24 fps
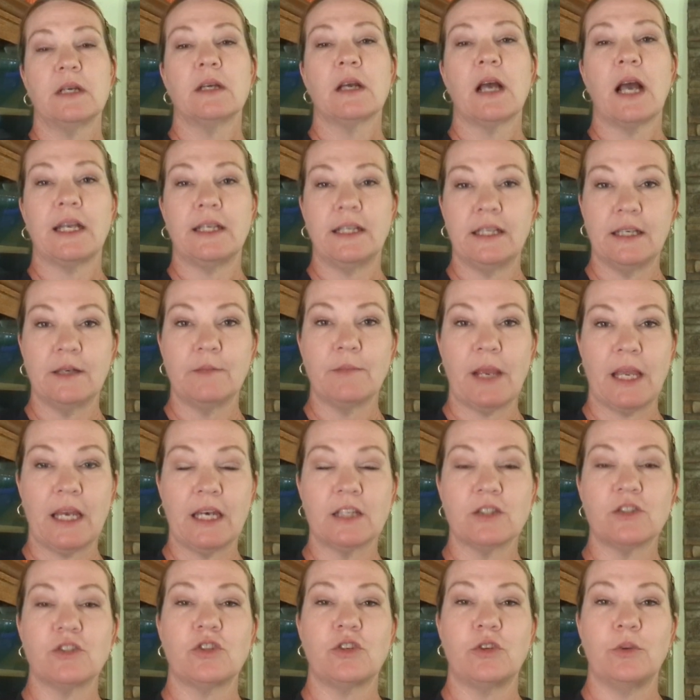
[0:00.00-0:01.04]
I did
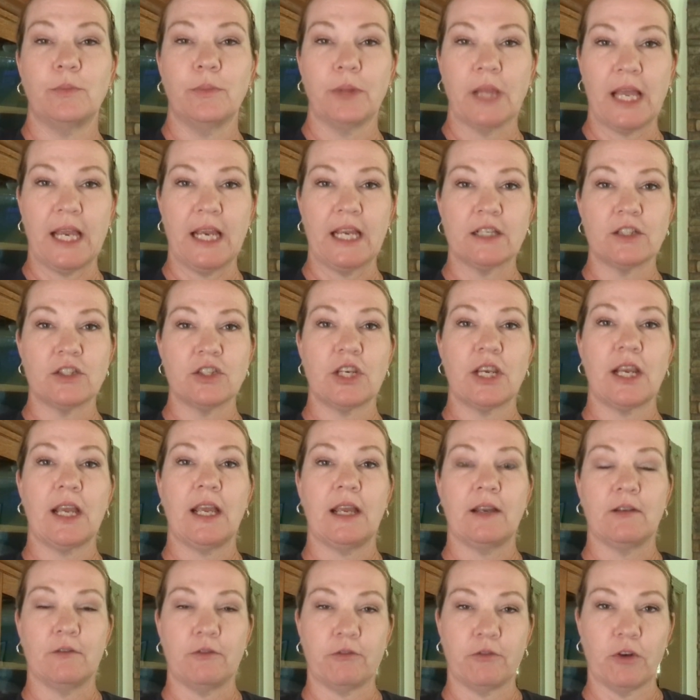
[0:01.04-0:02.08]
manage to blanch
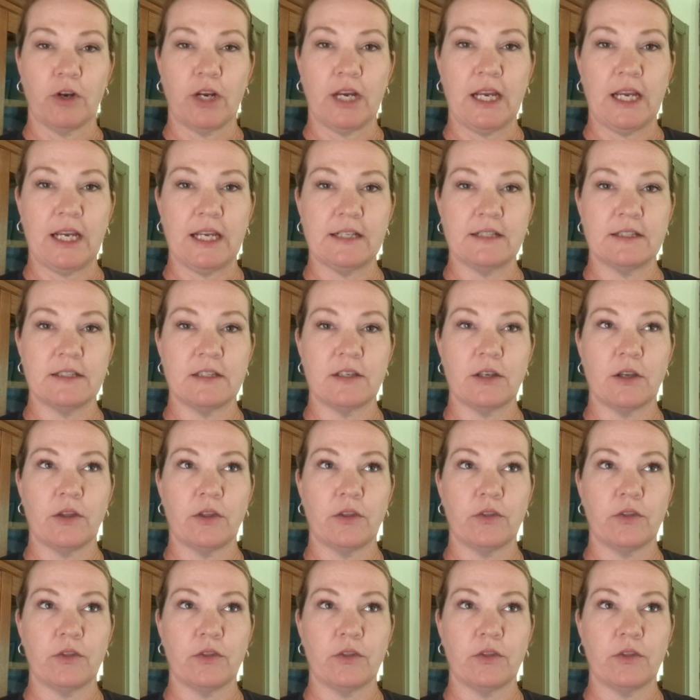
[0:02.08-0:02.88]
and freeze